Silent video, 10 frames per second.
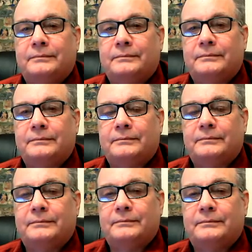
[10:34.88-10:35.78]

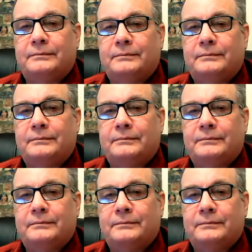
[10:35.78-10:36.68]

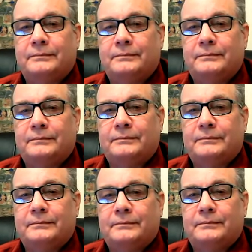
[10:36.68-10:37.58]

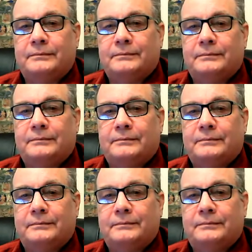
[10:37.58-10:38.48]

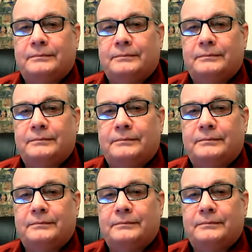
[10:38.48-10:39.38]

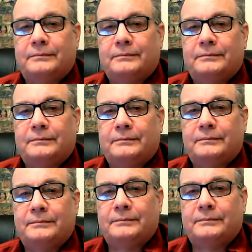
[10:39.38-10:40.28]

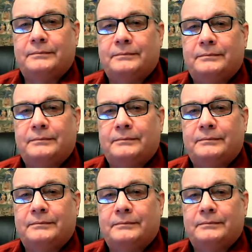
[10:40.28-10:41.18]

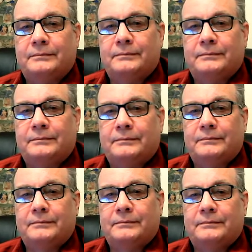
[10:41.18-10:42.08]

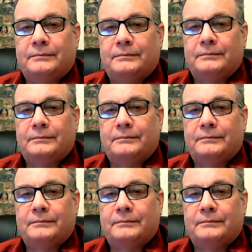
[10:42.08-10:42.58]
No one is speaking in this clip.